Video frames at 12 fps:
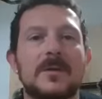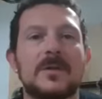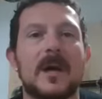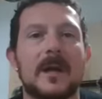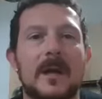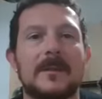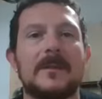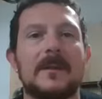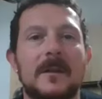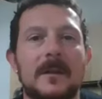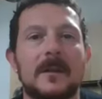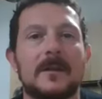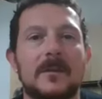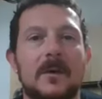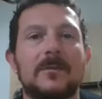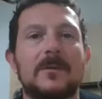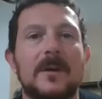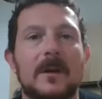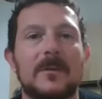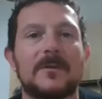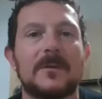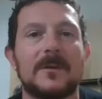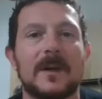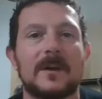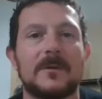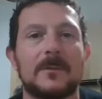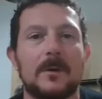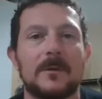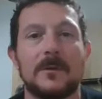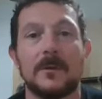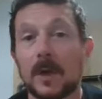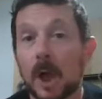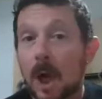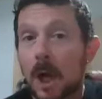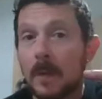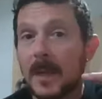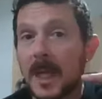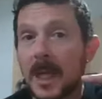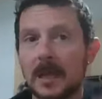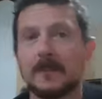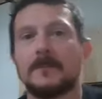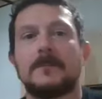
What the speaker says: to shout out the toll-free number for tech support too? Call me.